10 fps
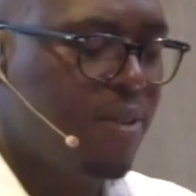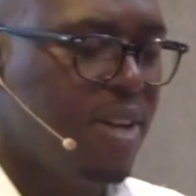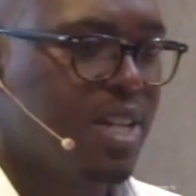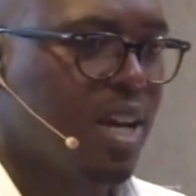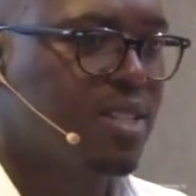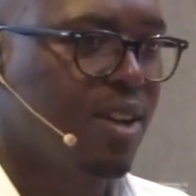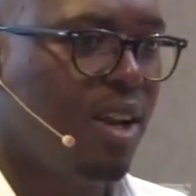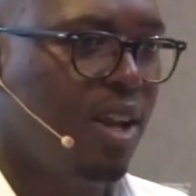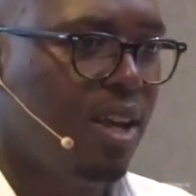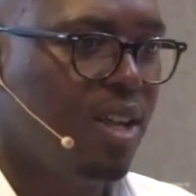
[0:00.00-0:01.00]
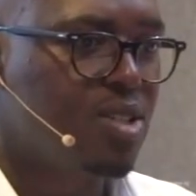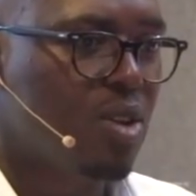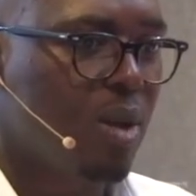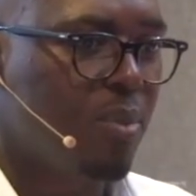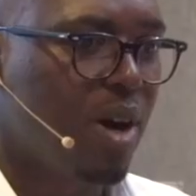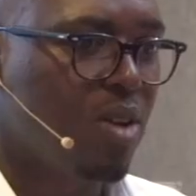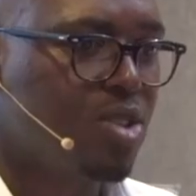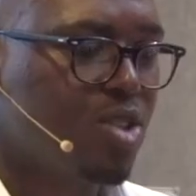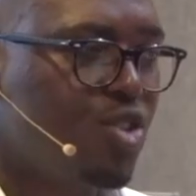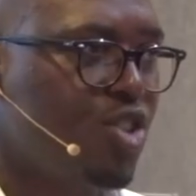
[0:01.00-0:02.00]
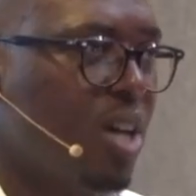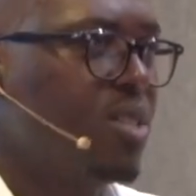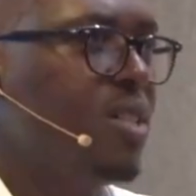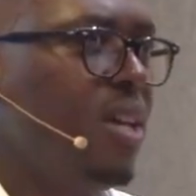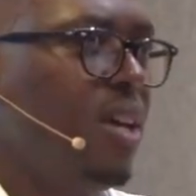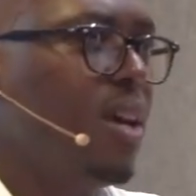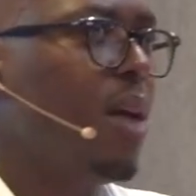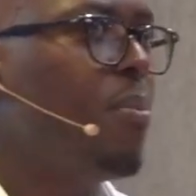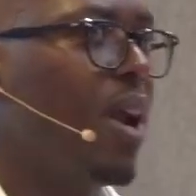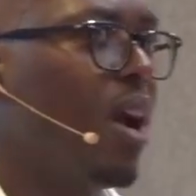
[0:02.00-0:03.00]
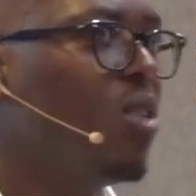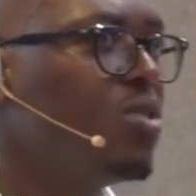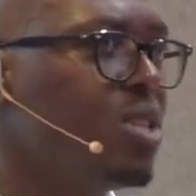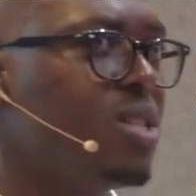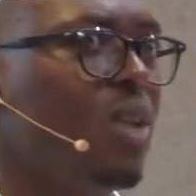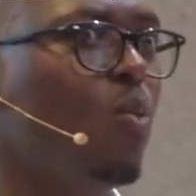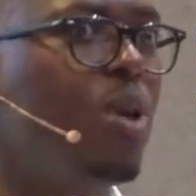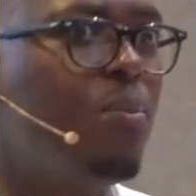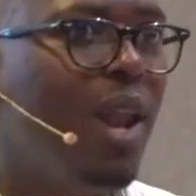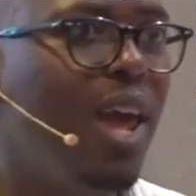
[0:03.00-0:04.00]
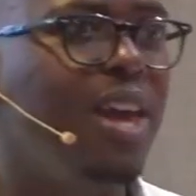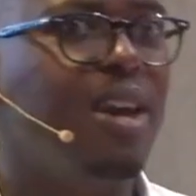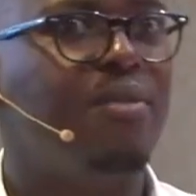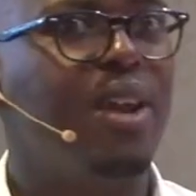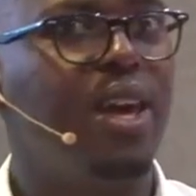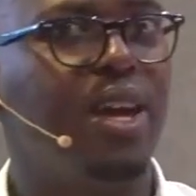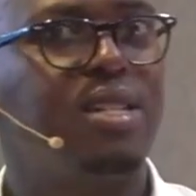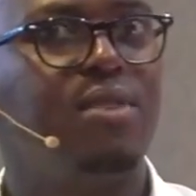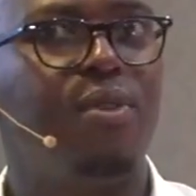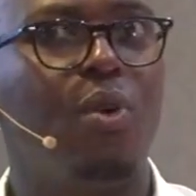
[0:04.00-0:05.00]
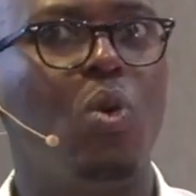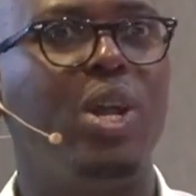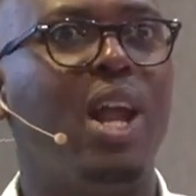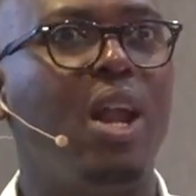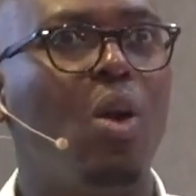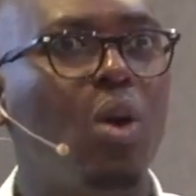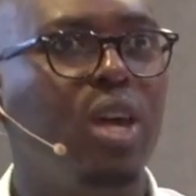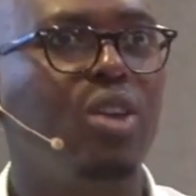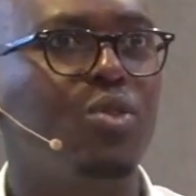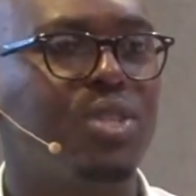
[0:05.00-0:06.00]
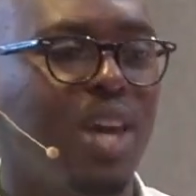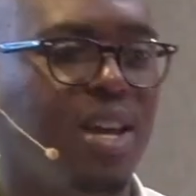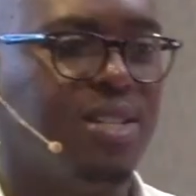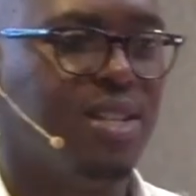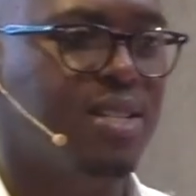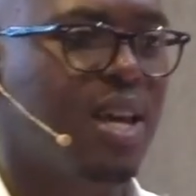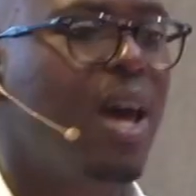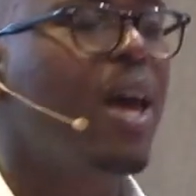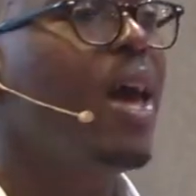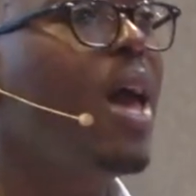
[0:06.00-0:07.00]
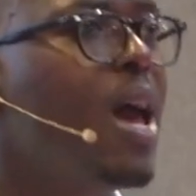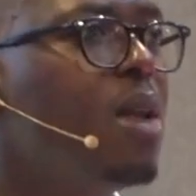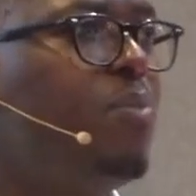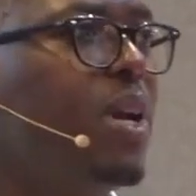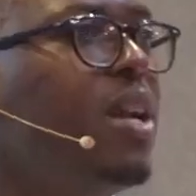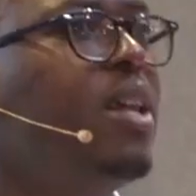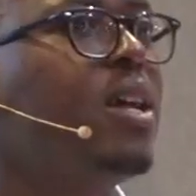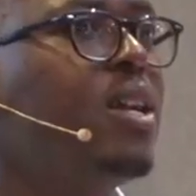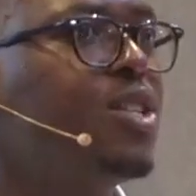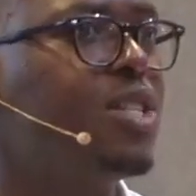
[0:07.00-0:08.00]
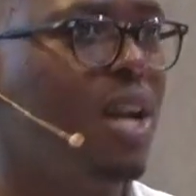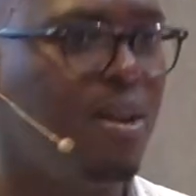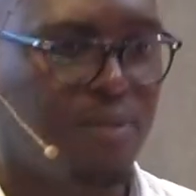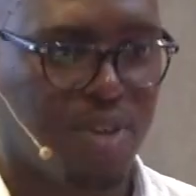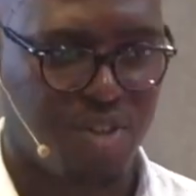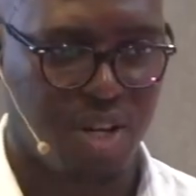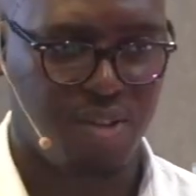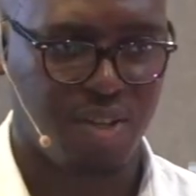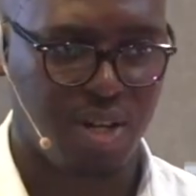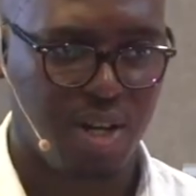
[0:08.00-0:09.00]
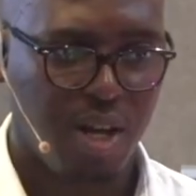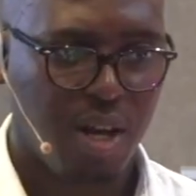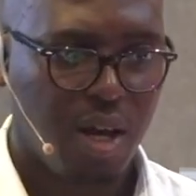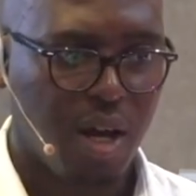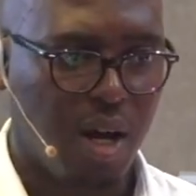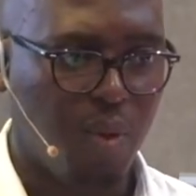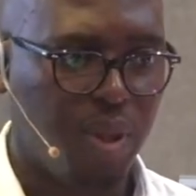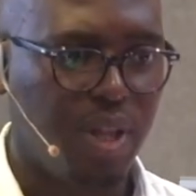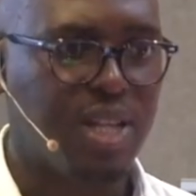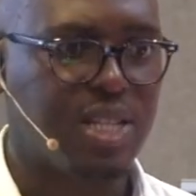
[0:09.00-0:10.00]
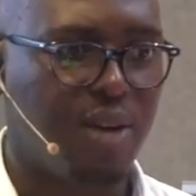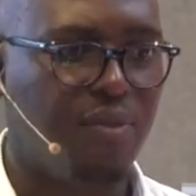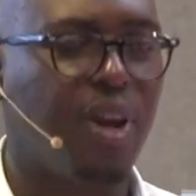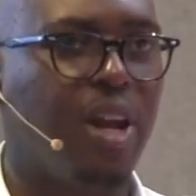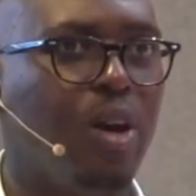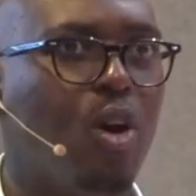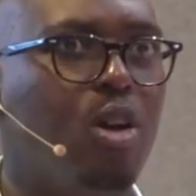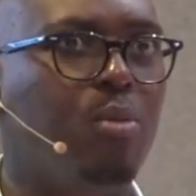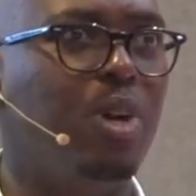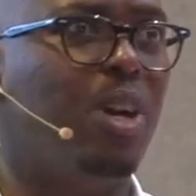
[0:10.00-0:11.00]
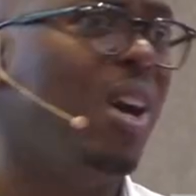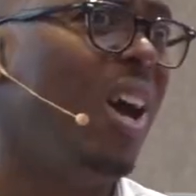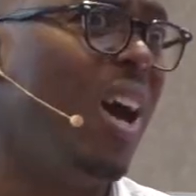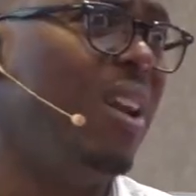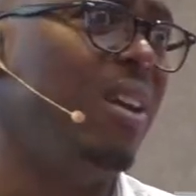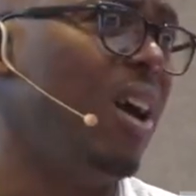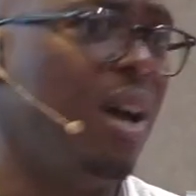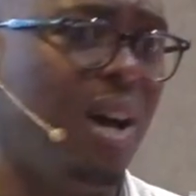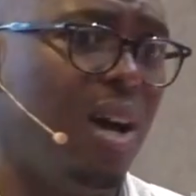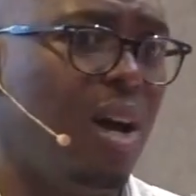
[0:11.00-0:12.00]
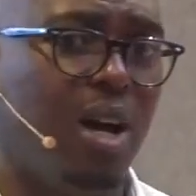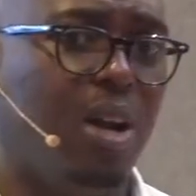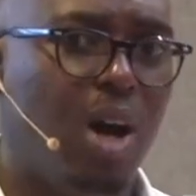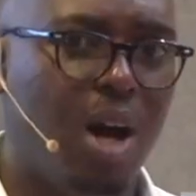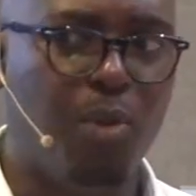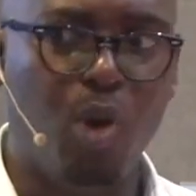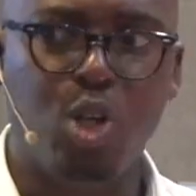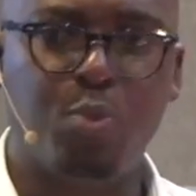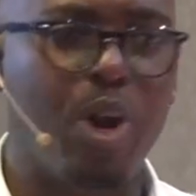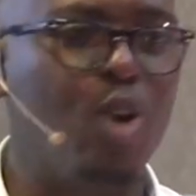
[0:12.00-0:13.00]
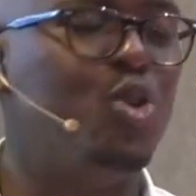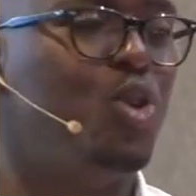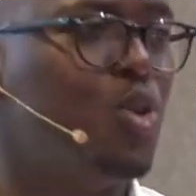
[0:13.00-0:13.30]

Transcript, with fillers: fintechs really is not about just the wraparounds, it's that we're playing a very active role in unlocking use cases and building the digital infrastructure uh, within the South African economy. And, and, I, and I'm always proud to